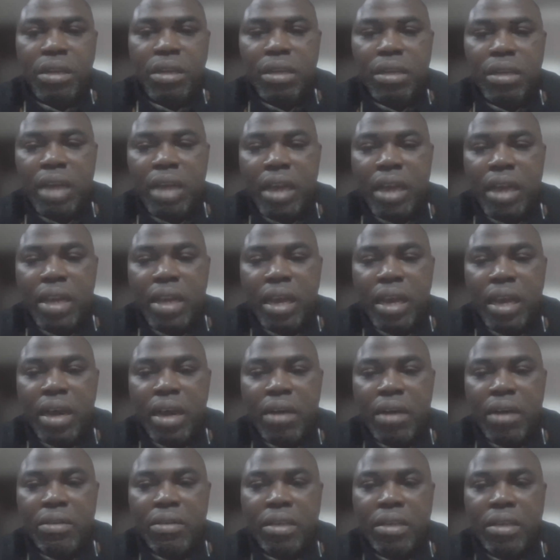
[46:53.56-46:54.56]
then
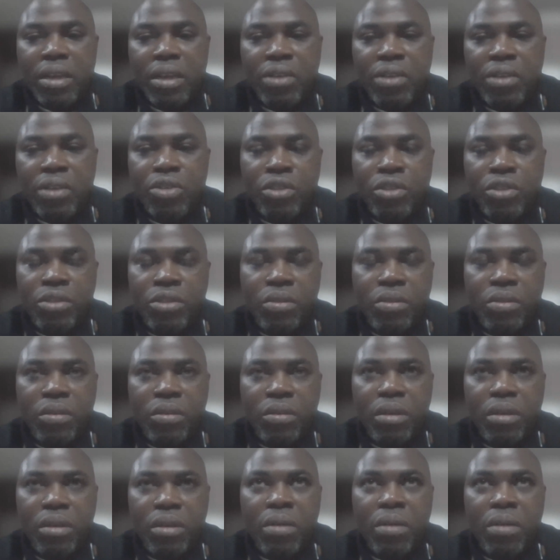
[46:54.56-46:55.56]
uh, they also,
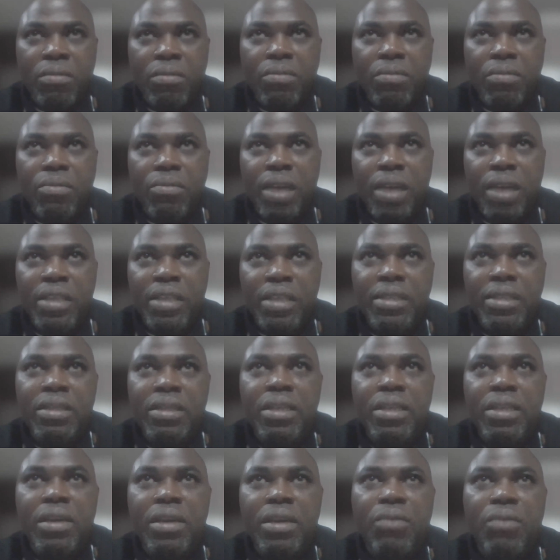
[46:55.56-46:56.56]
uh, when
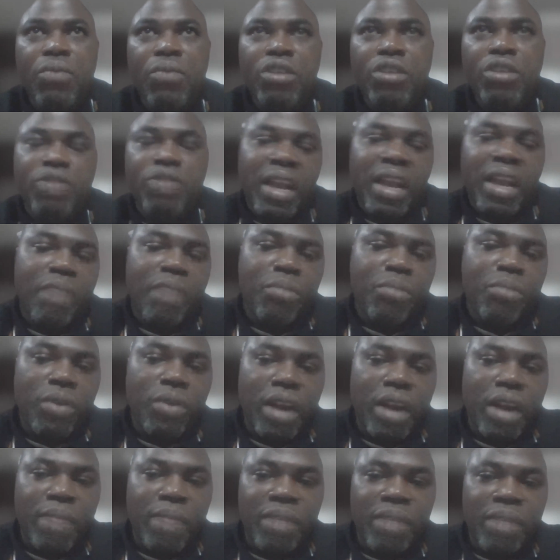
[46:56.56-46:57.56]
once you're in a
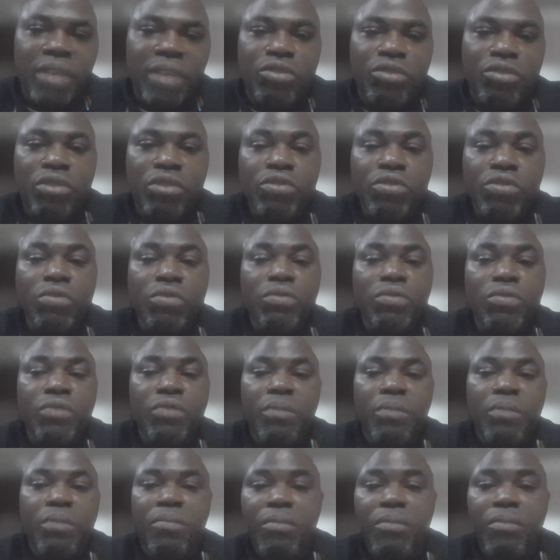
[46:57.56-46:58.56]
program, then you should also look
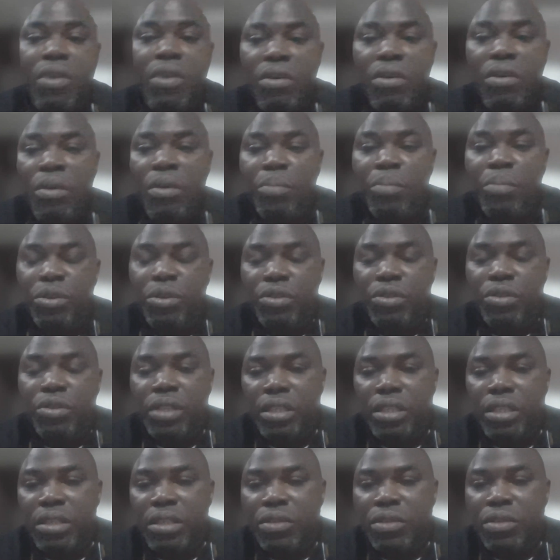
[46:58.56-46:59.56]
for more
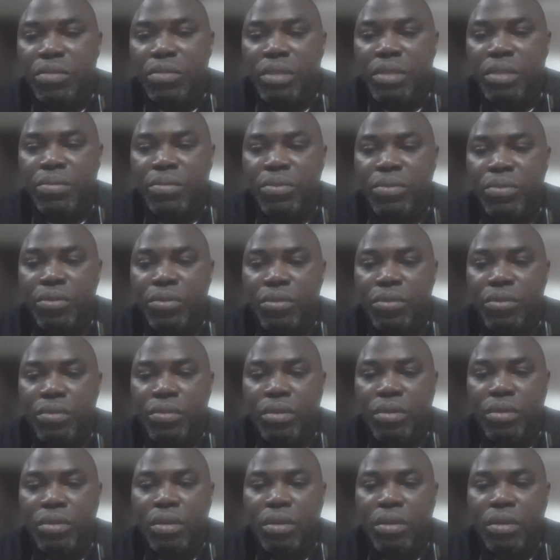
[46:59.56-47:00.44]
opportunities to be able to